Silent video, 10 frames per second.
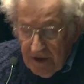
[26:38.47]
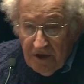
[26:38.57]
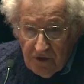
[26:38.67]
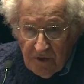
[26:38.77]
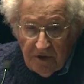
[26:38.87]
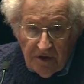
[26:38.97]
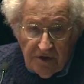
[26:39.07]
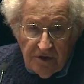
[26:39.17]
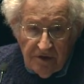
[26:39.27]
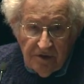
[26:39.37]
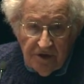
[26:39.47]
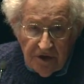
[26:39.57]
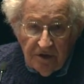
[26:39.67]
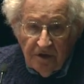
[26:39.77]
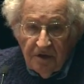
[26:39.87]
Israel is
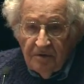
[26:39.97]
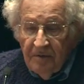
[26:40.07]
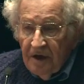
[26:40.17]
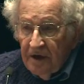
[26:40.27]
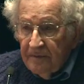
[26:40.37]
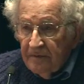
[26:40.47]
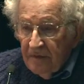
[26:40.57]
shielded by